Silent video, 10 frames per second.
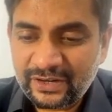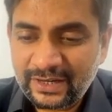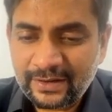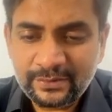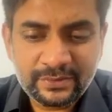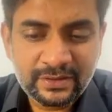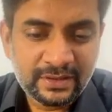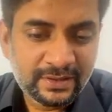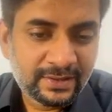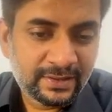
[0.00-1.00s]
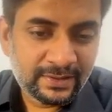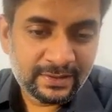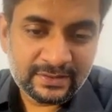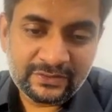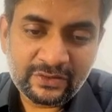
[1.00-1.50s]
now.
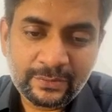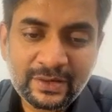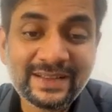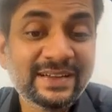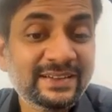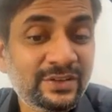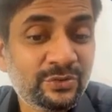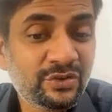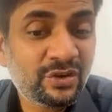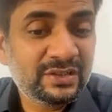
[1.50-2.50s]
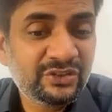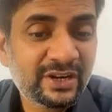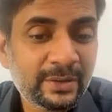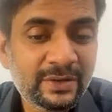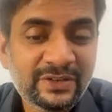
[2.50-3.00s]
Transform your content into short,
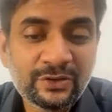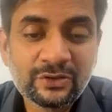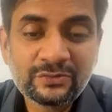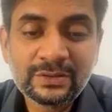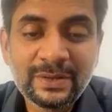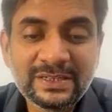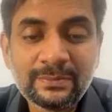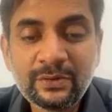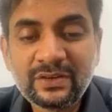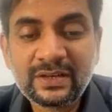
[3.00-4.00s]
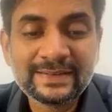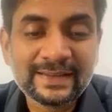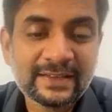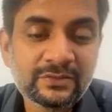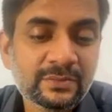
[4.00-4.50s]
shareable videos with built-in music in
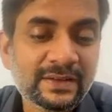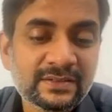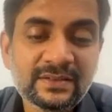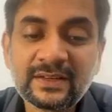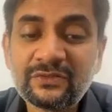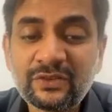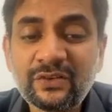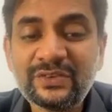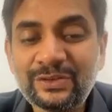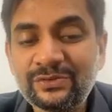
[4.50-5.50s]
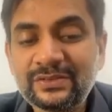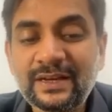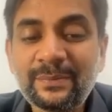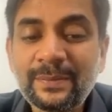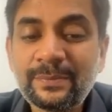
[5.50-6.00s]
seconds with Magic Design for video.
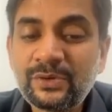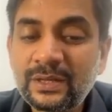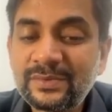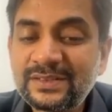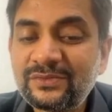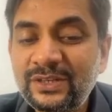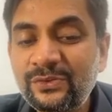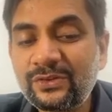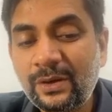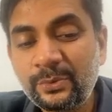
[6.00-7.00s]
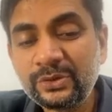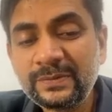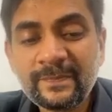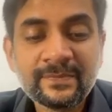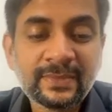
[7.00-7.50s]
Start by uploading images, videos, or
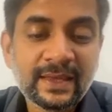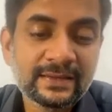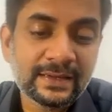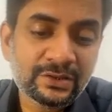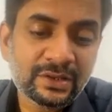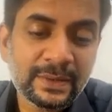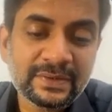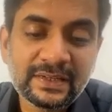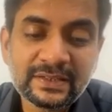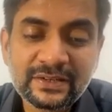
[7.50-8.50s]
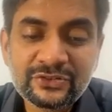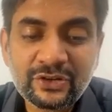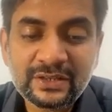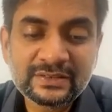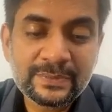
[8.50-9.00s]
both. Select your clips and enter a
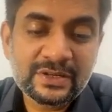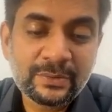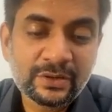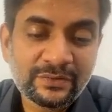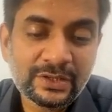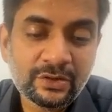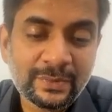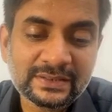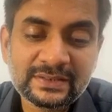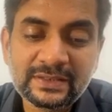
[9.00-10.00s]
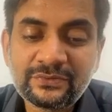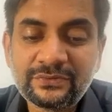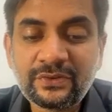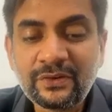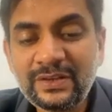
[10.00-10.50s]
short description about your video. Magic Design
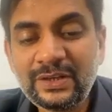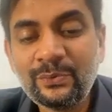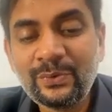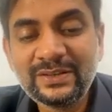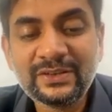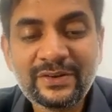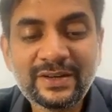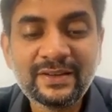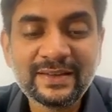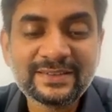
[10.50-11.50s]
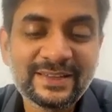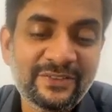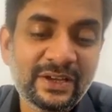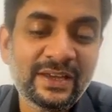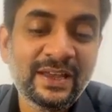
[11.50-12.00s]
for video will generate the rest, and
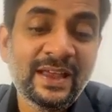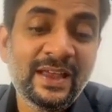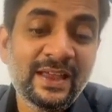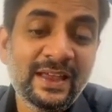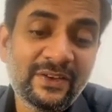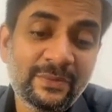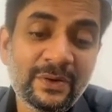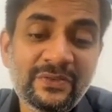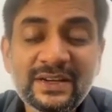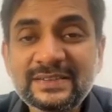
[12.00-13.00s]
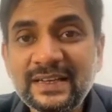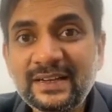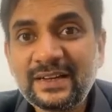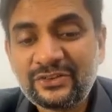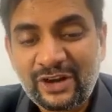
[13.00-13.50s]
every even perfectly
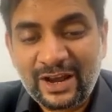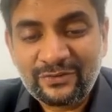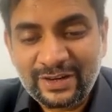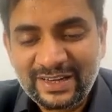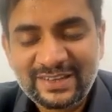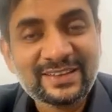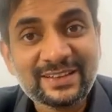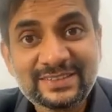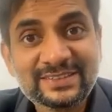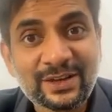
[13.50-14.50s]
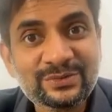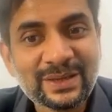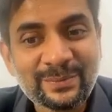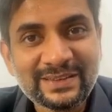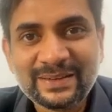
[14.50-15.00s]
sync a track for it. That sounds
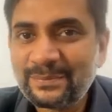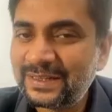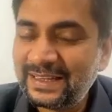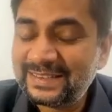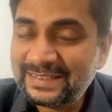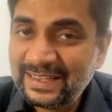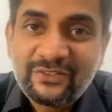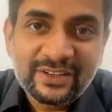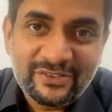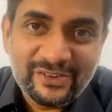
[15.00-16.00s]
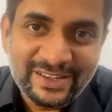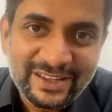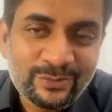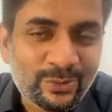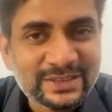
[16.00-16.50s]
amazing, but let's see if it really
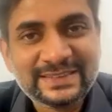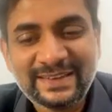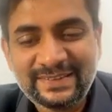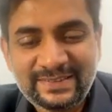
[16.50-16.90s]
does what it says.